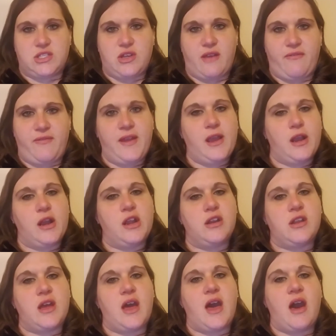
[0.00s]
So I
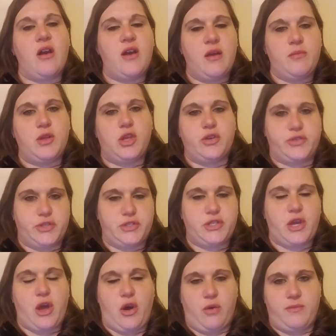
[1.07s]
figured I'll come closer
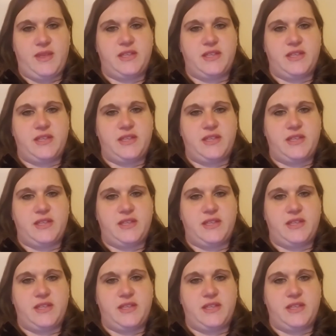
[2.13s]
to home.